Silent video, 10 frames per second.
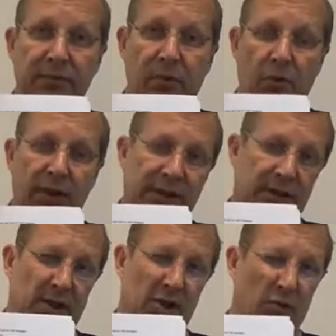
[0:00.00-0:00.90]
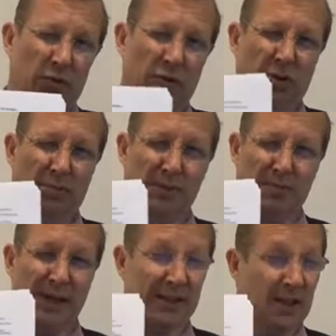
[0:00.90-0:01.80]
all these additional terms
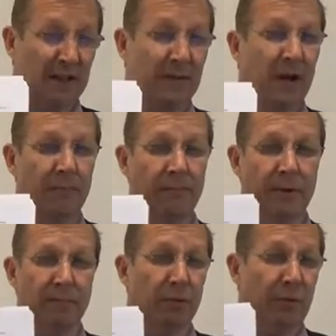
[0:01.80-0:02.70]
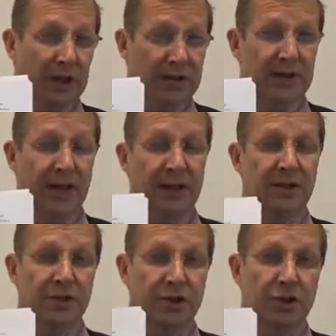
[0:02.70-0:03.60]
basically have come from the Real Estate
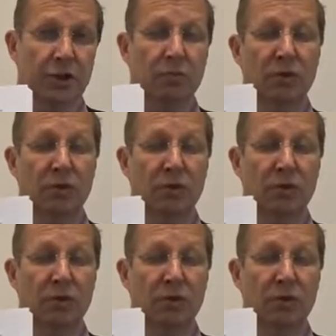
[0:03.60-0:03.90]
Institute,